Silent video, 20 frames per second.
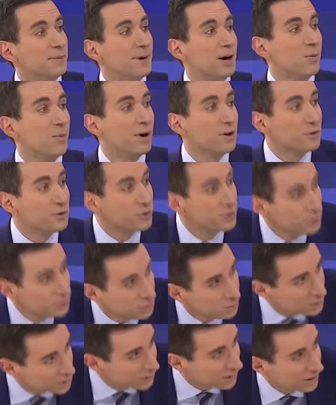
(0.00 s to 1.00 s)
About whether
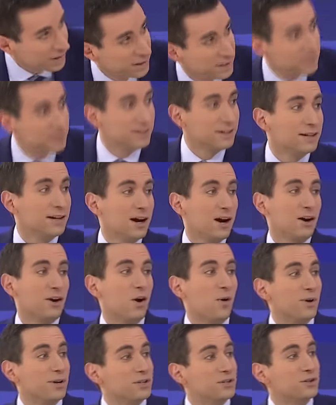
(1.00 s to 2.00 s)
you, sir, are
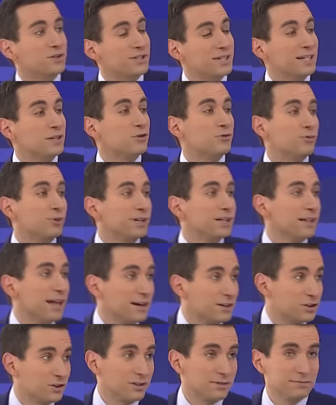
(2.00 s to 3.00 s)
going to seek
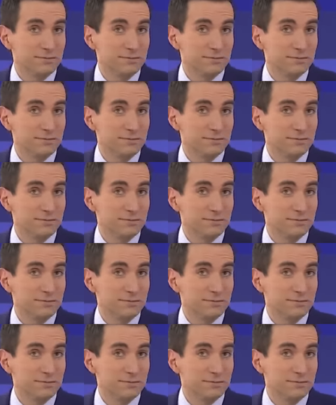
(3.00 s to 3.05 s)
re-election.